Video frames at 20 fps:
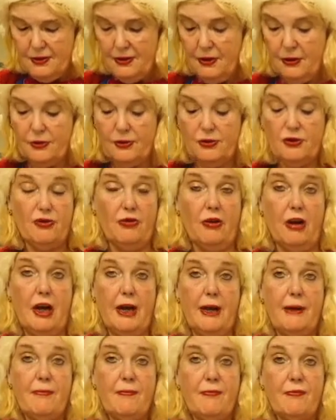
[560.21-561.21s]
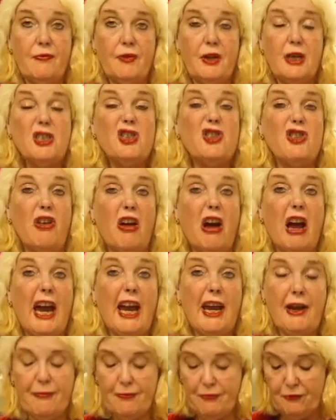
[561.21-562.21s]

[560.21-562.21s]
I could try. Let's try.